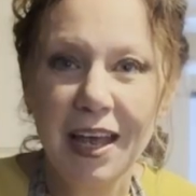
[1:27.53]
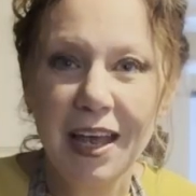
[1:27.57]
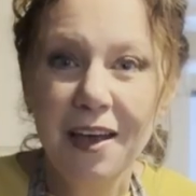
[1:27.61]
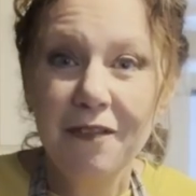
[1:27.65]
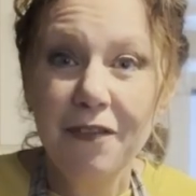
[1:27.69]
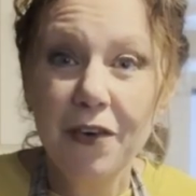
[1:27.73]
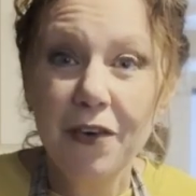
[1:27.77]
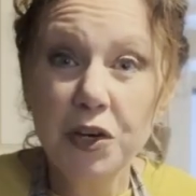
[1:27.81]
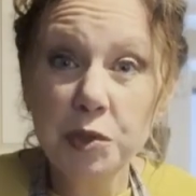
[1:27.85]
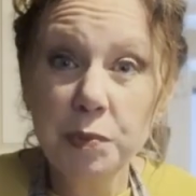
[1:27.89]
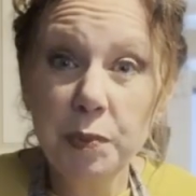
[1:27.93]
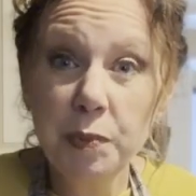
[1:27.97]

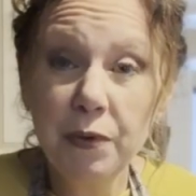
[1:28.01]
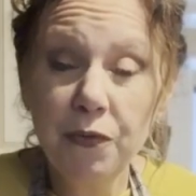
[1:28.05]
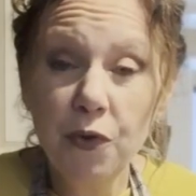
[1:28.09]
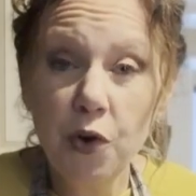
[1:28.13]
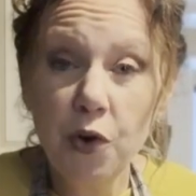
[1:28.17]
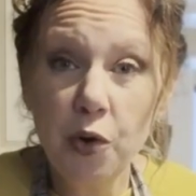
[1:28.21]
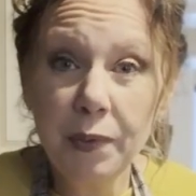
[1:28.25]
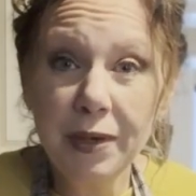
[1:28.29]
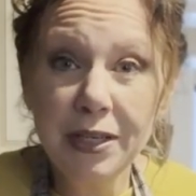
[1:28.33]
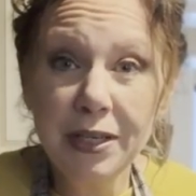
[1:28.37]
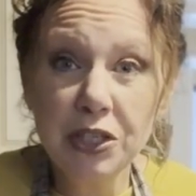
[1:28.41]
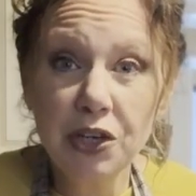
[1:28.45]
First,
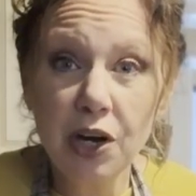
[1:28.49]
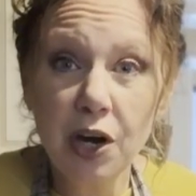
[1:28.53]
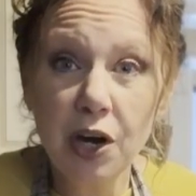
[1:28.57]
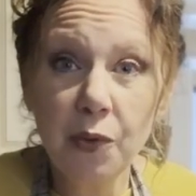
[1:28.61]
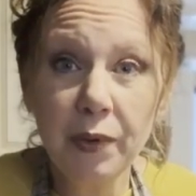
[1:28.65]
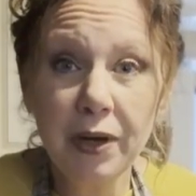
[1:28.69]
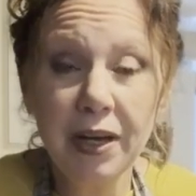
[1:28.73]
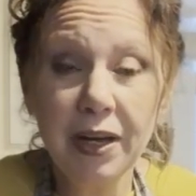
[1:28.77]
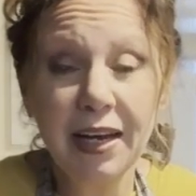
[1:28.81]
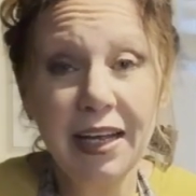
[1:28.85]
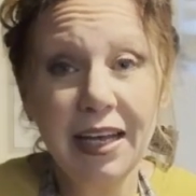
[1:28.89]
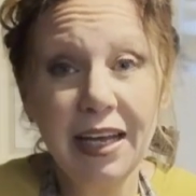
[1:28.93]
before we start,
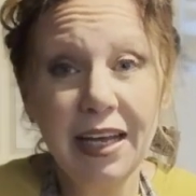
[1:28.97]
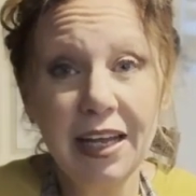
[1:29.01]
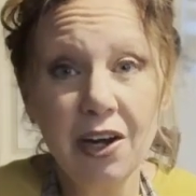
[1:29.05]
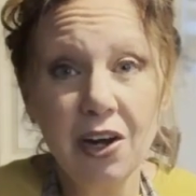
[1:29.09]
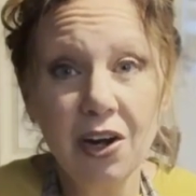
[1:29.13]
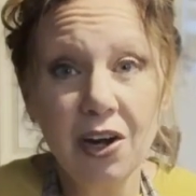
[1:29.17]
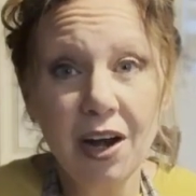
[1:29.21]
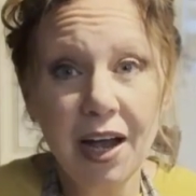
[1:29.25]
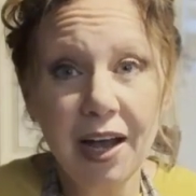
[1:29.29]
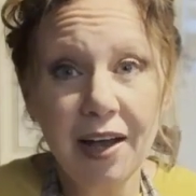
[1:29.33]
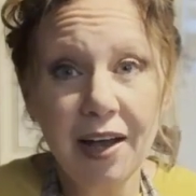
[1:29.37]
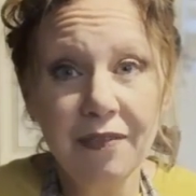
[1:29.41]
we're going to heat
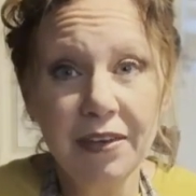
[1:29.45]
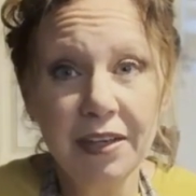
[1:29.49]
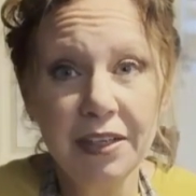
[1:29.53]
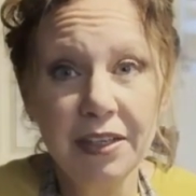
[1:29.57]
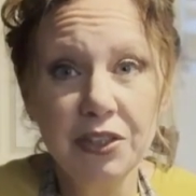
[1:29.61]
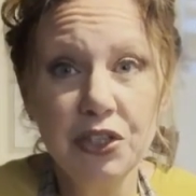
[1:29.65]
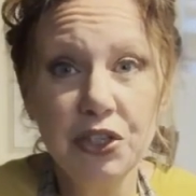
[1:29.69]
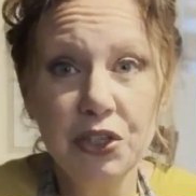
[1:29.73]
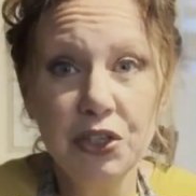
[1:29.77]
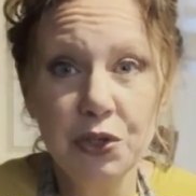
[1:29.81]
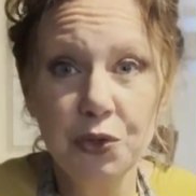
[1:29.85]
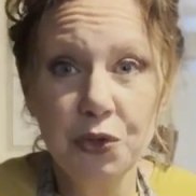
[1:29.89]
our
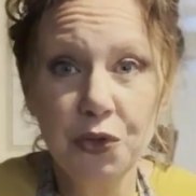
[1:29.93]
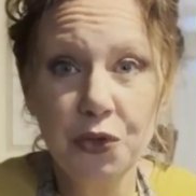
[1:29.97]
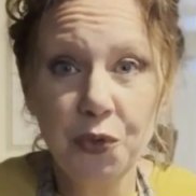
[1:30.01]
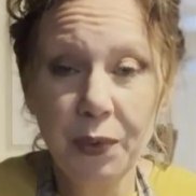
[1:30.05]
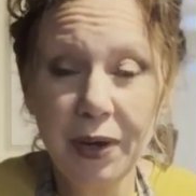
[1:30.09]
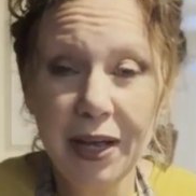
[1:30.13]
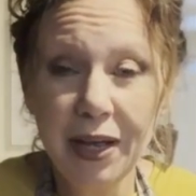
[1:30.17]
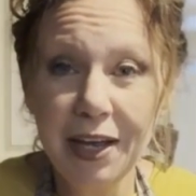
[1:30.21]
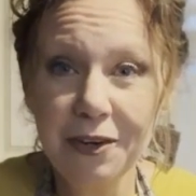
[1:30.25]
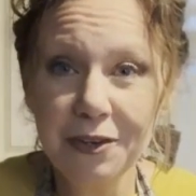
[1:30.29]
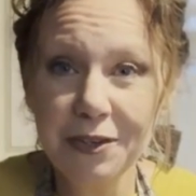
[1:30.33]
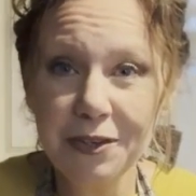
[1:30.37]
oven to
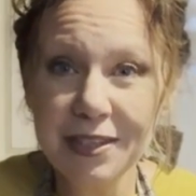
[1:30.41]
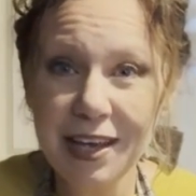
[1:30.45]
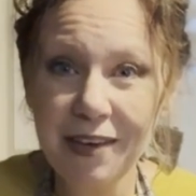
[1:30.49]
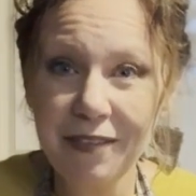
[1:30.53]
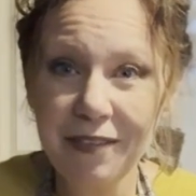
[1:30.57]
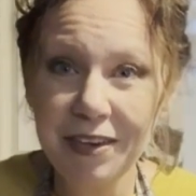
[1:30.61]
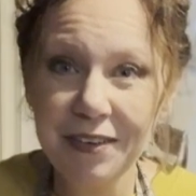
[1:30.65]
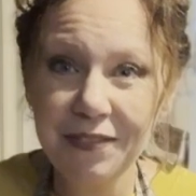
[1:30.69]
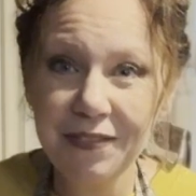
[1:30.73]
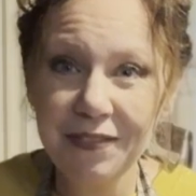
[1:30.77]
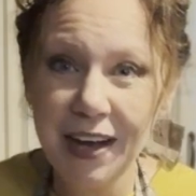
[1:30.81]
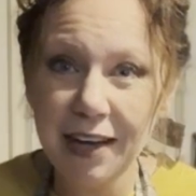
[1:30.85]

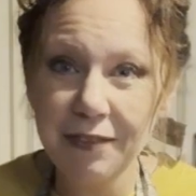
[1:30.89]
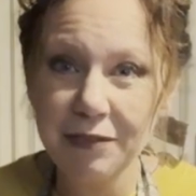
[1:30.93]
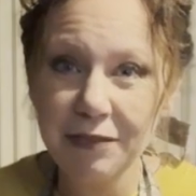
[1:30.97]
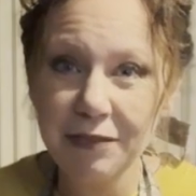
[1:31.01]
375